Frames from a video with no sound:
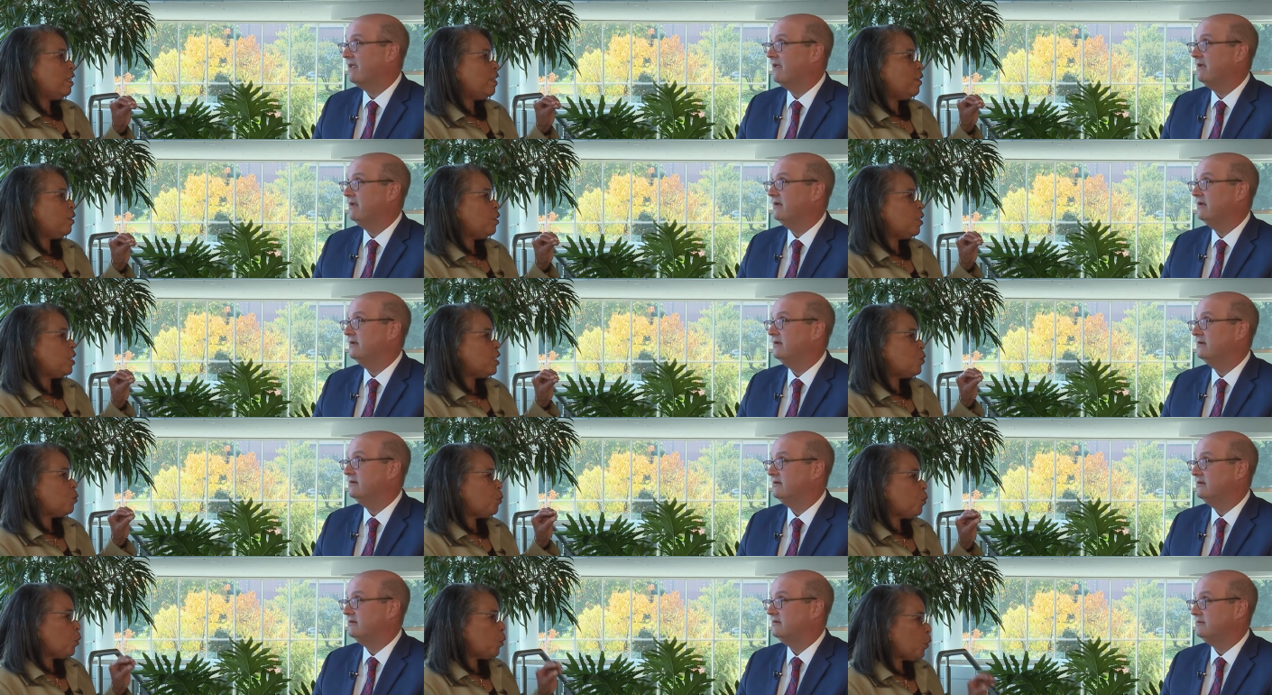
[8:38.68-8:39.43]

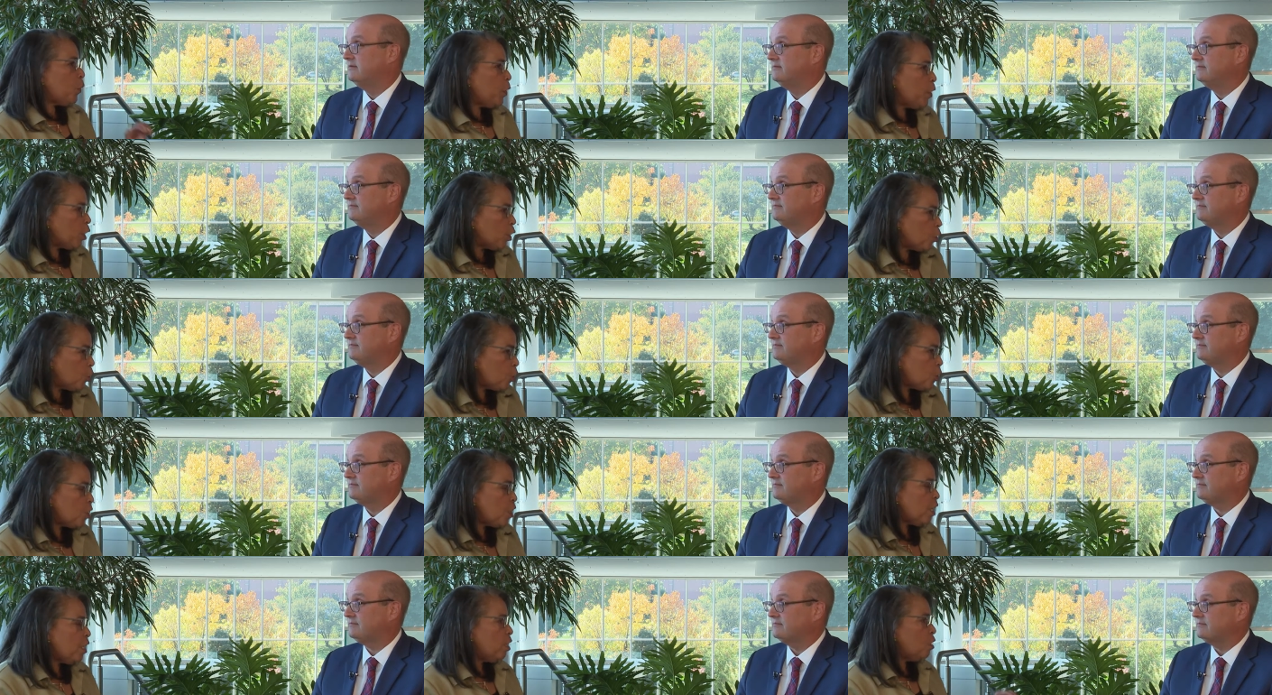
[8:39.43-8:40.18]
Speaker 1: this
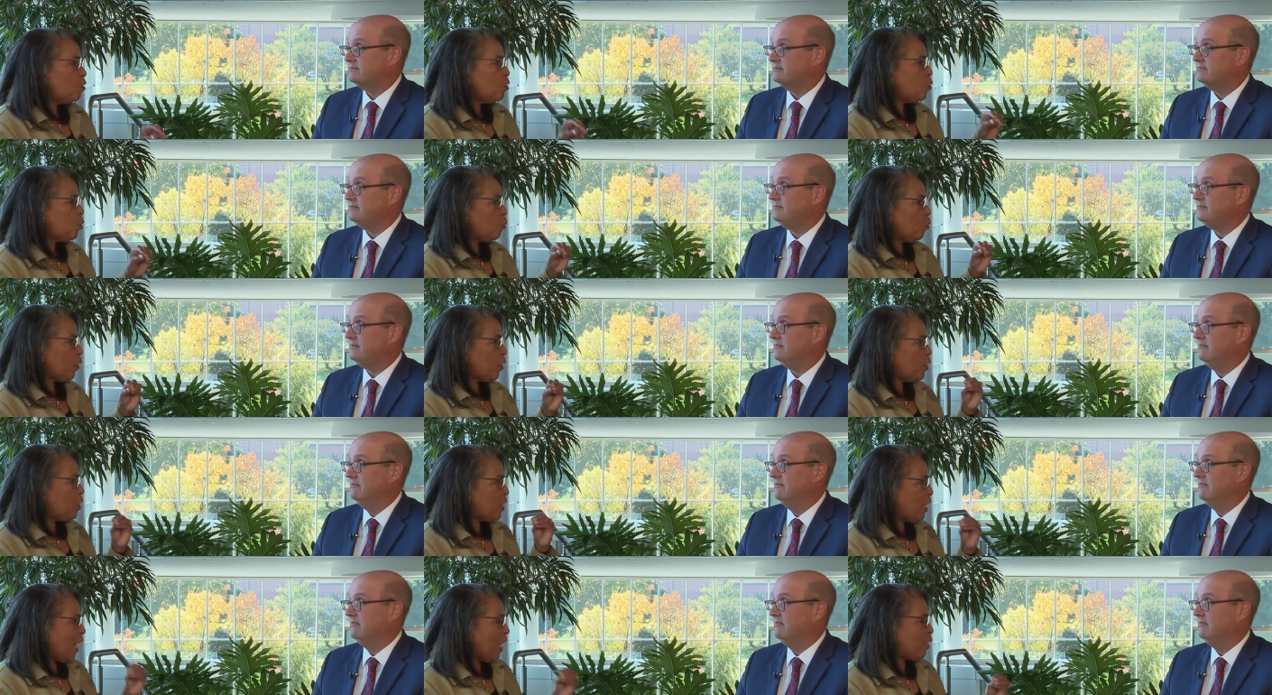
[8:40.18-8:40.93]
push
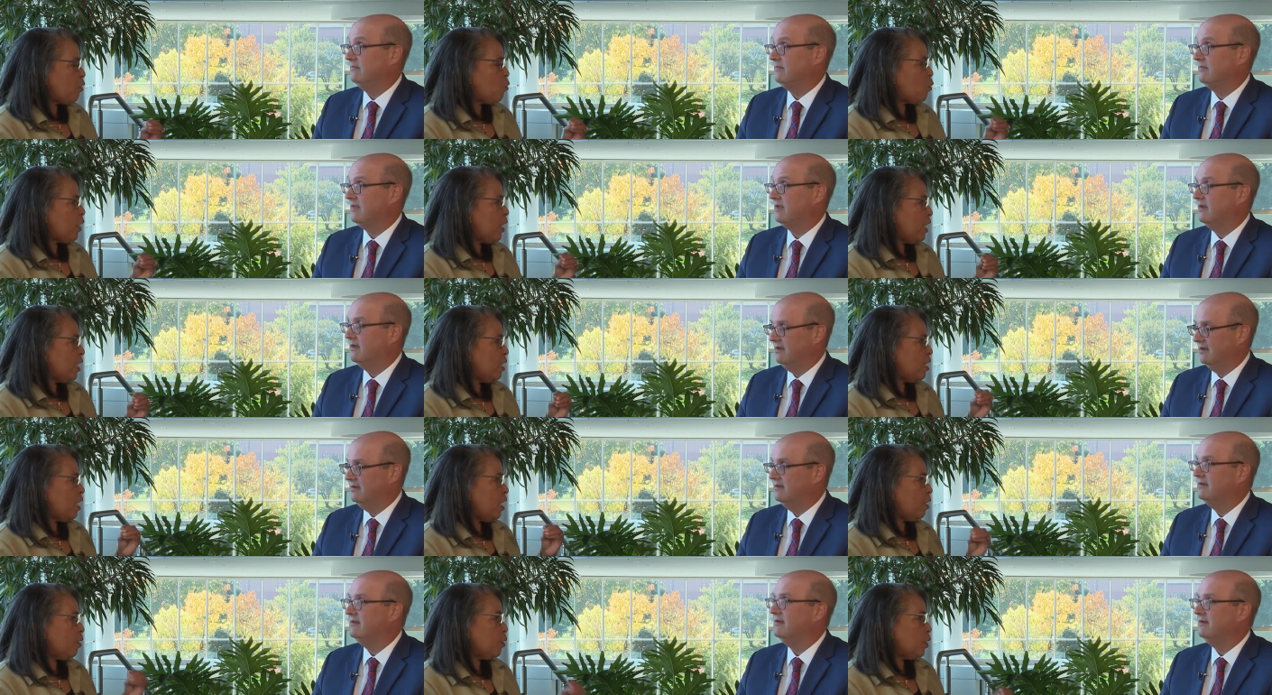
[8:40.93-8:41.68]
towards equity
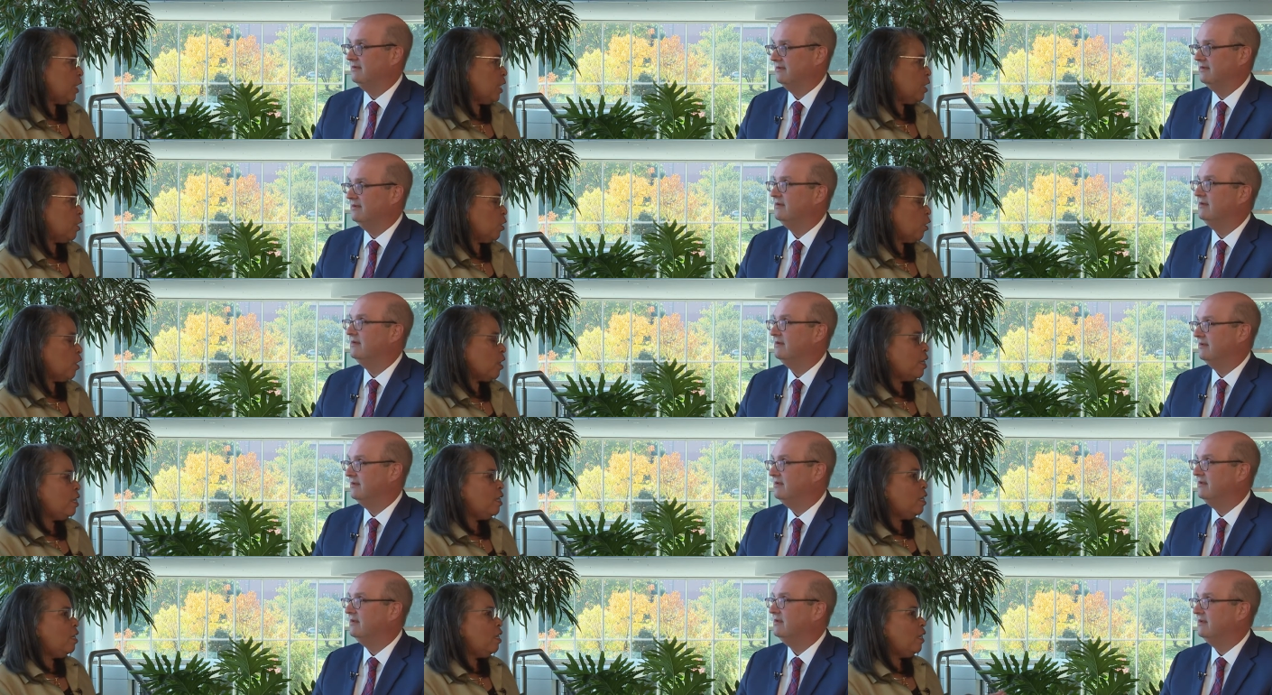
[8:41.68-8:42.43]
in healthcare
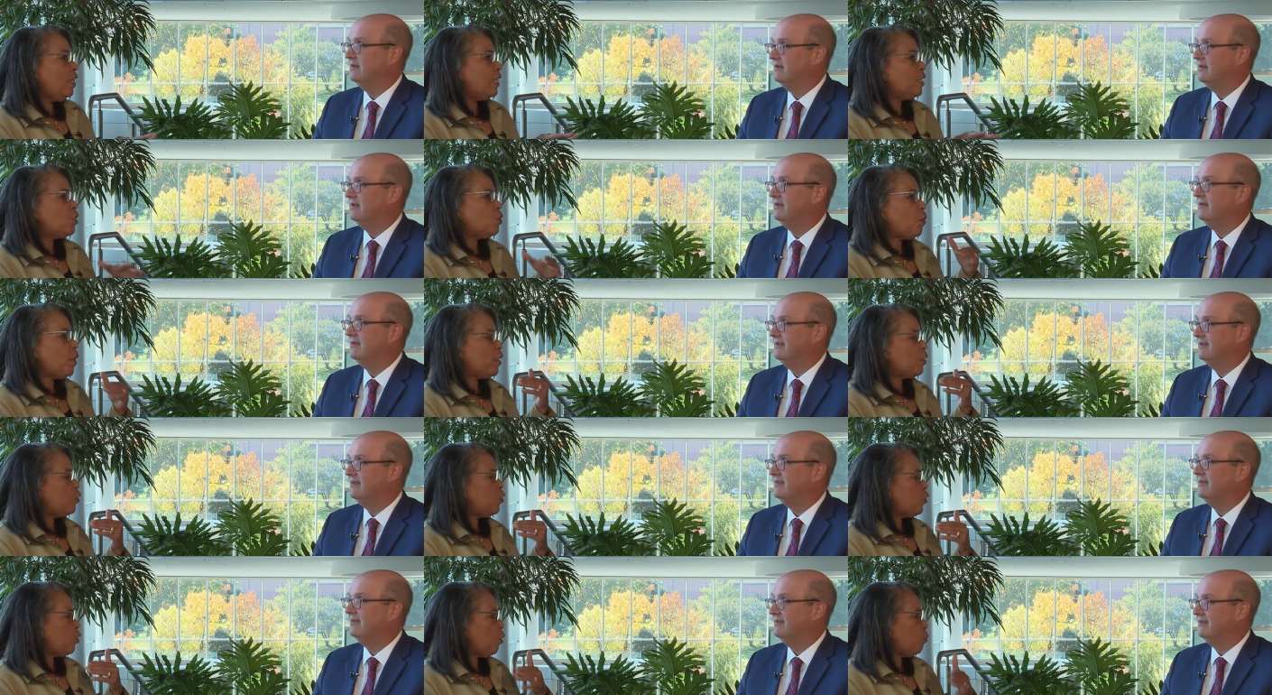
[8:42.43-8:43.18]
is
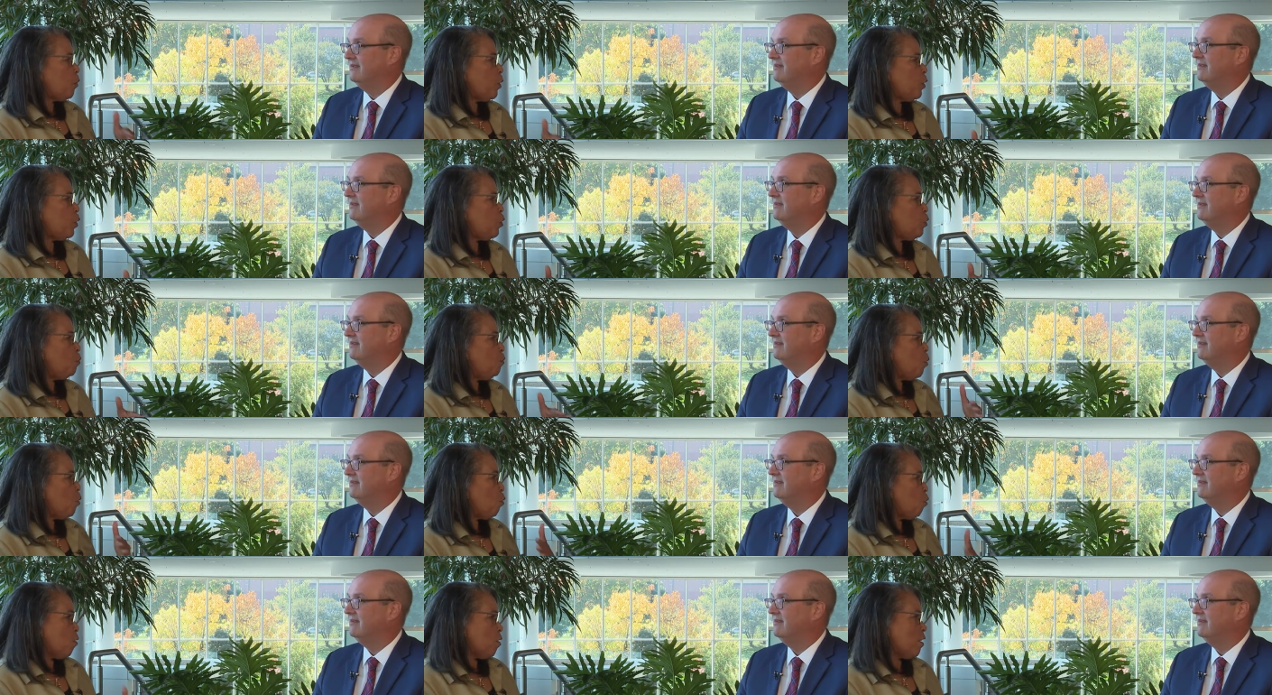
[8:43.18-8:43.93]
about so much
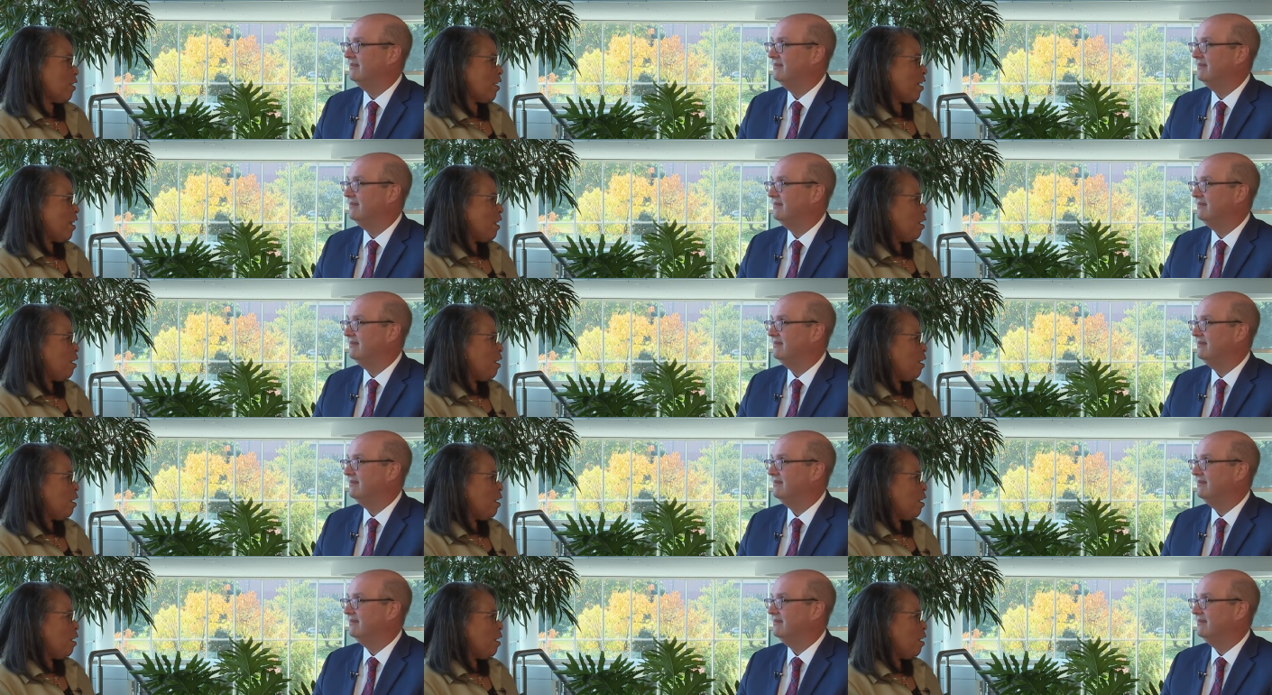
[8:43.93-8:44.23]
more